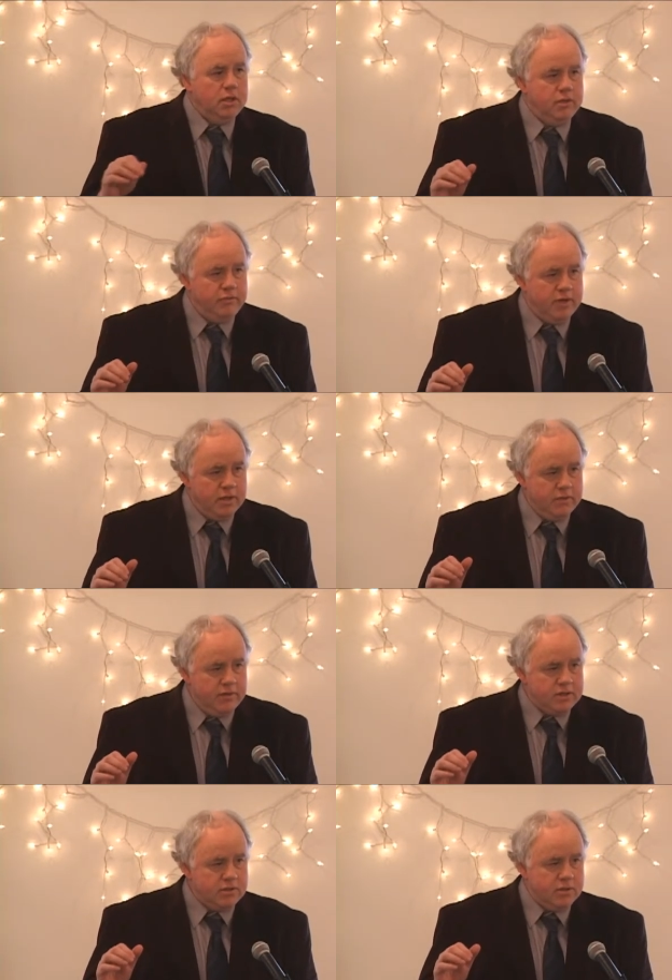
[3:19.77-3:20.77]
The, ve the,
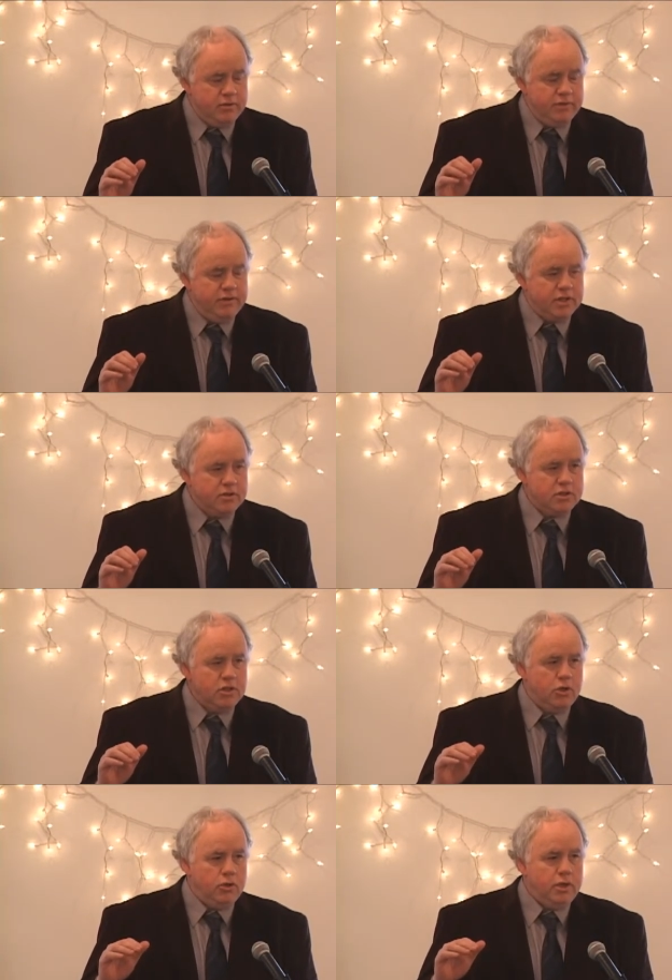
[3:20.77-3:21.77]
vessel, the vehicles
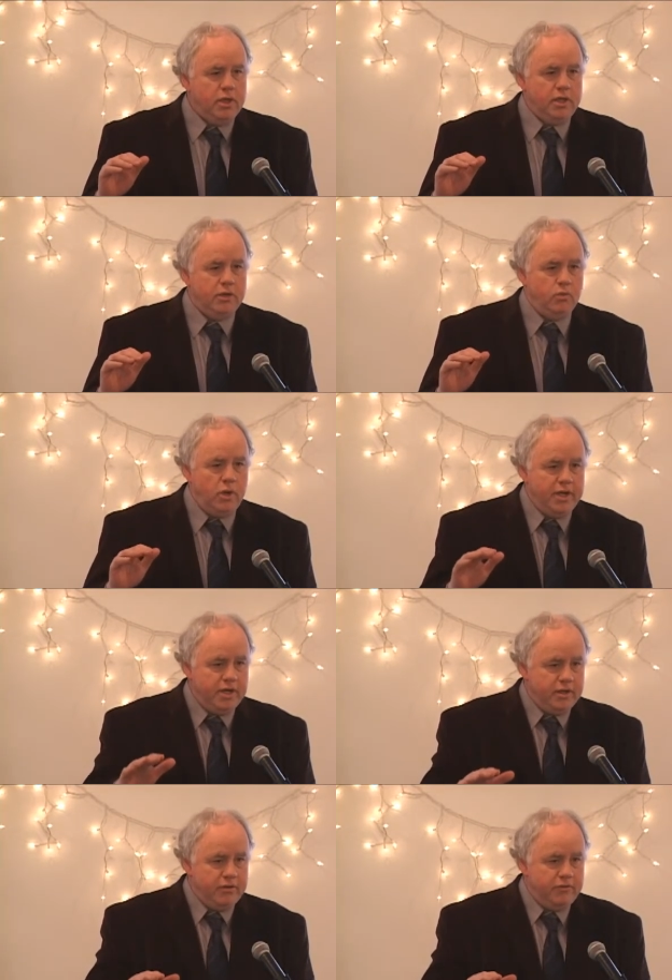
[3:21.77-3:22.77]
load in one
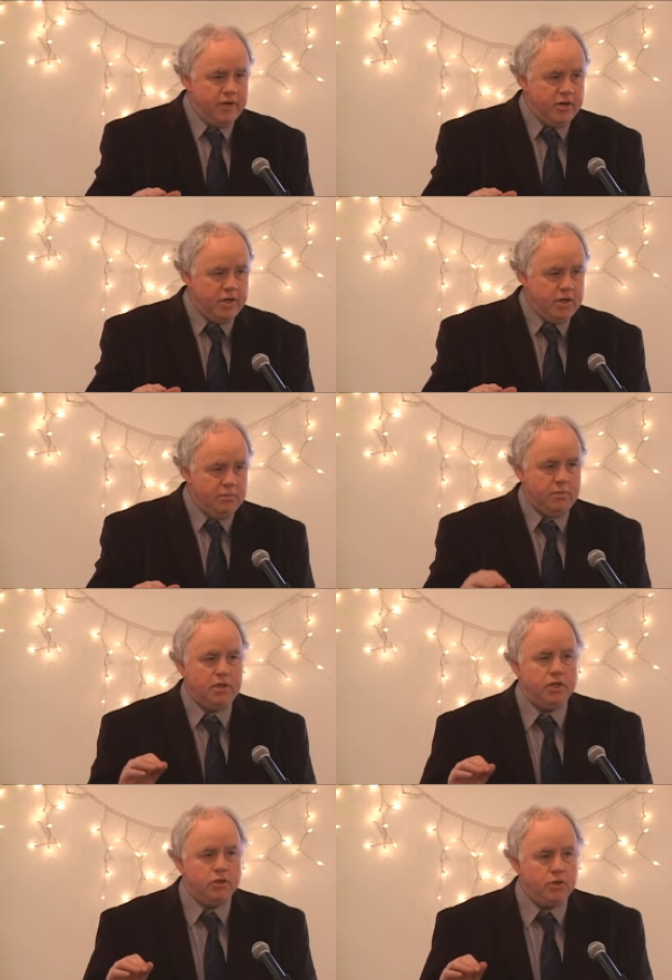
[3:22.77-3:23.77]
end of the ferry.
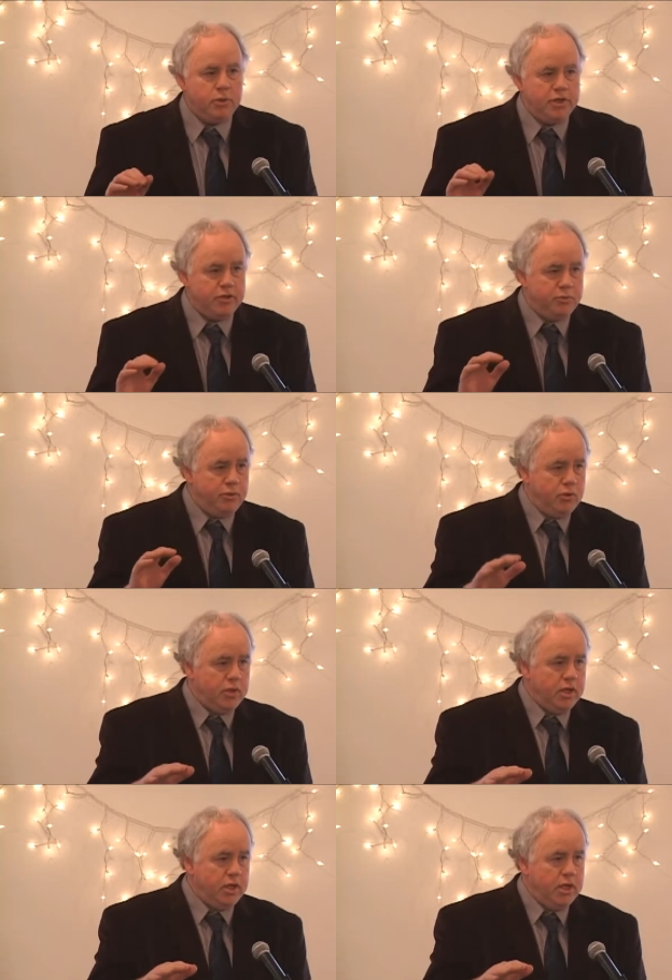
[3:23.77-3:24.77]
They go to another
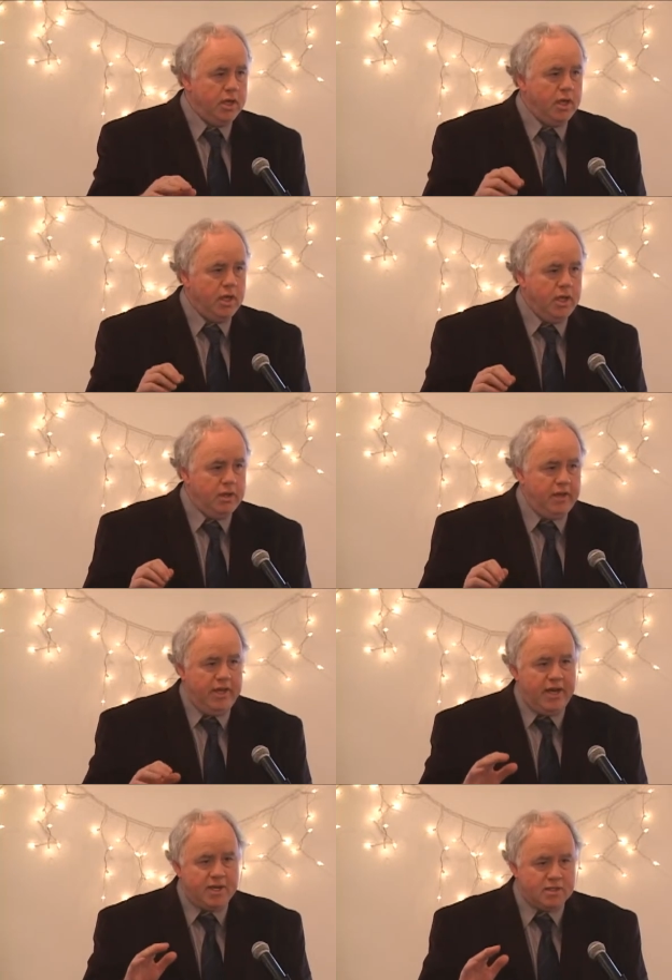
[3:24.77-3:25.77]
port
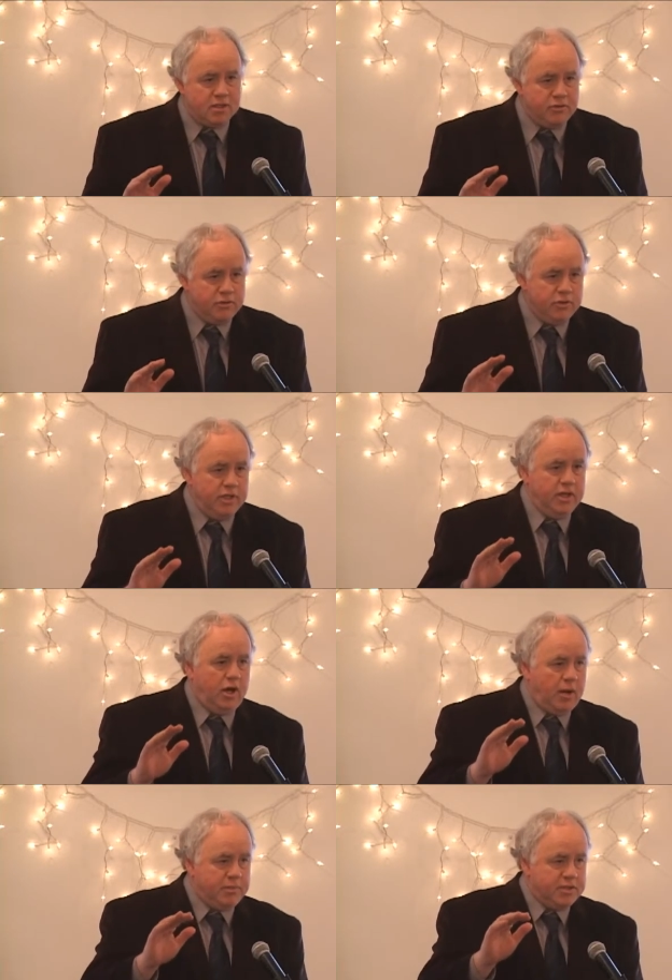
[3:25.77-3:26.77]
they exit through the
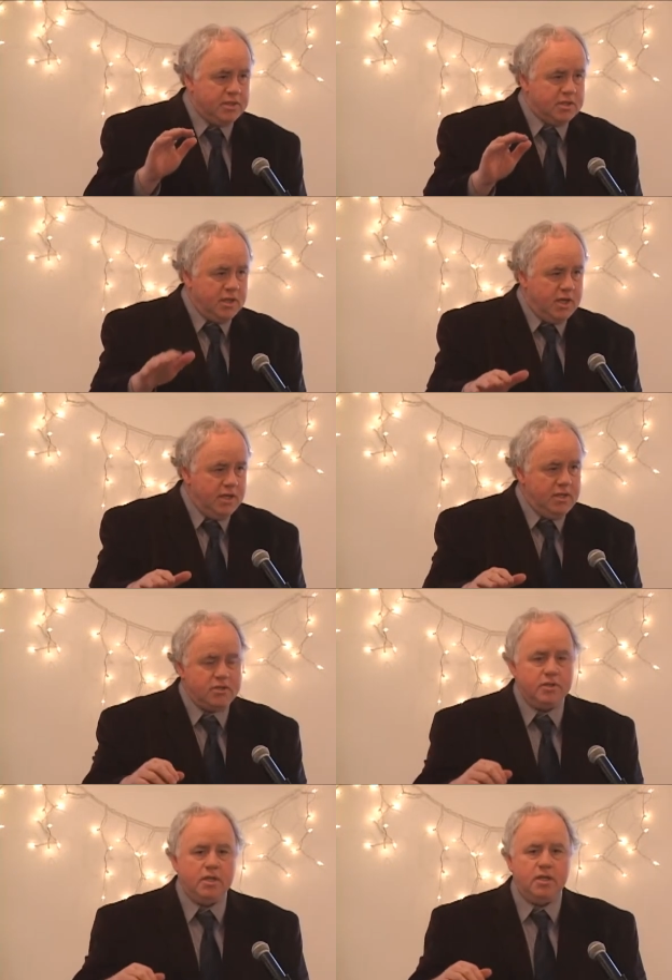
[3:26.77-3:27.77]
opposite side.
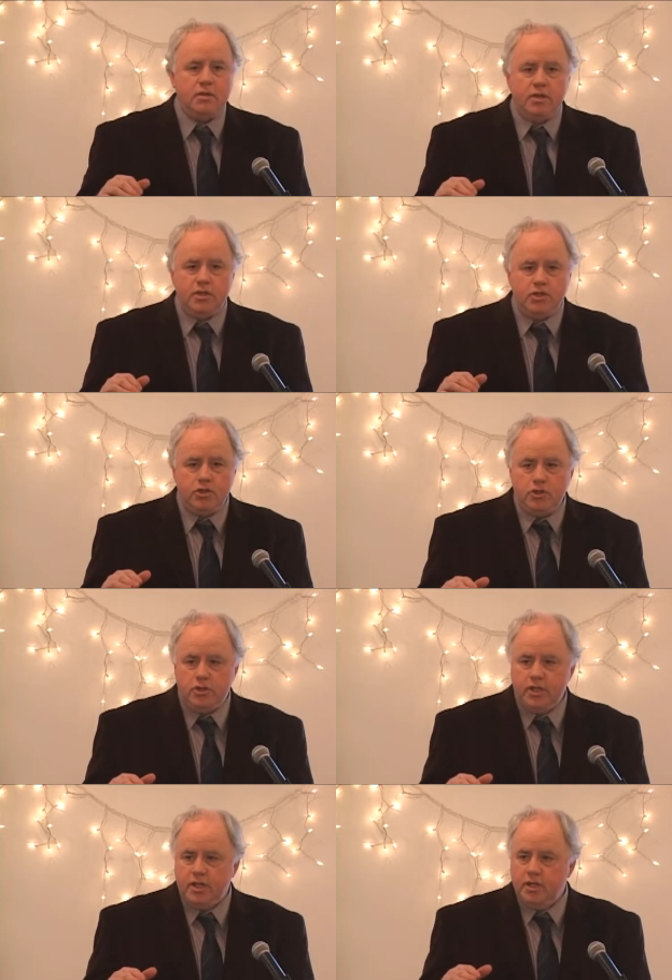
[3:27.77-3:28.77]
So they, in, in,
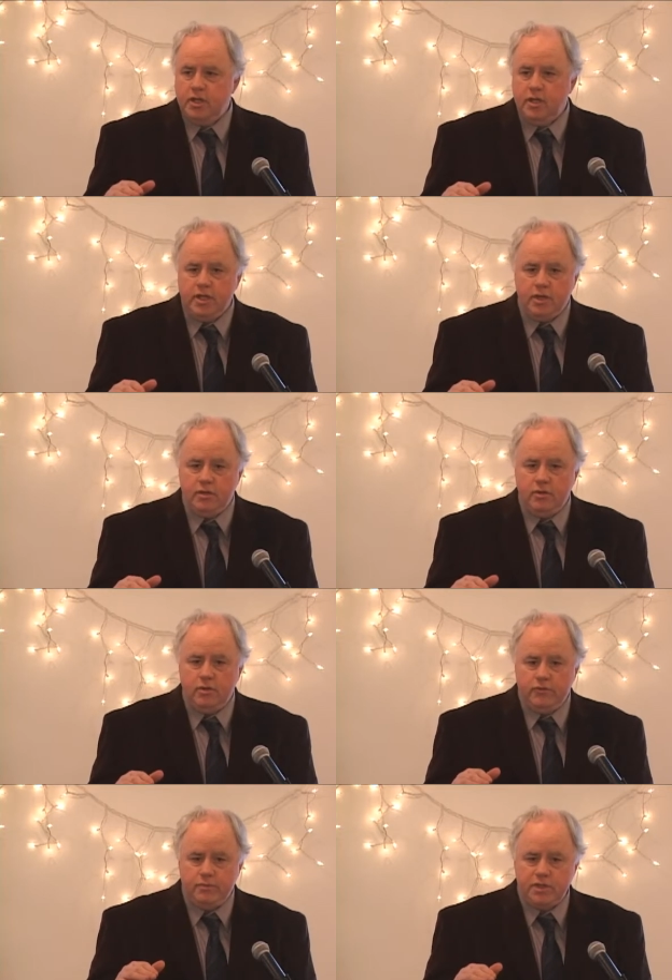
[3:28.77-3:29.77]
Juneau, they could they could
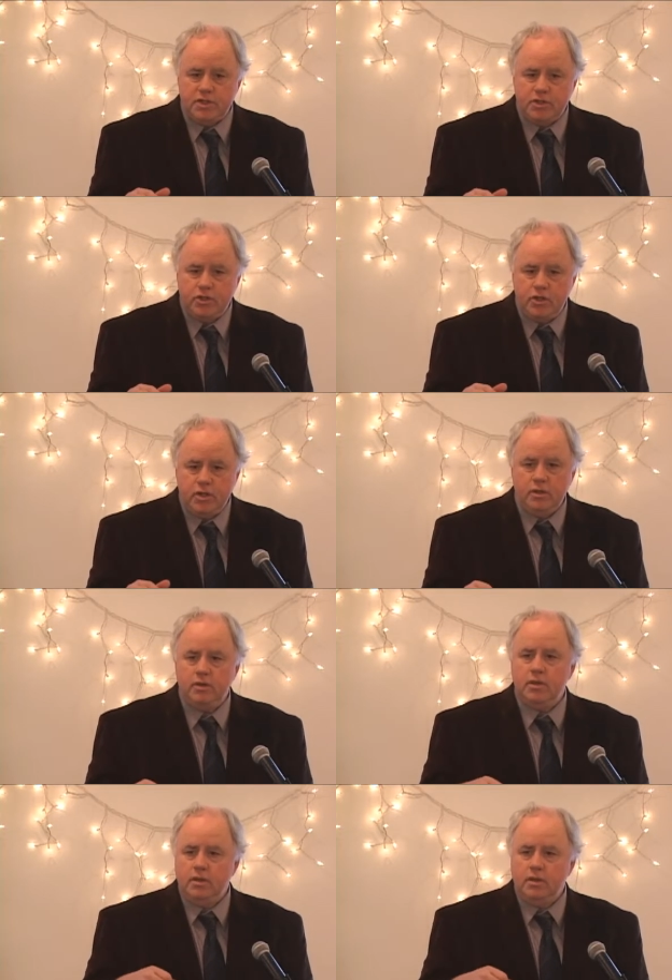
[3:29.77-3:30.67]
load from the stern.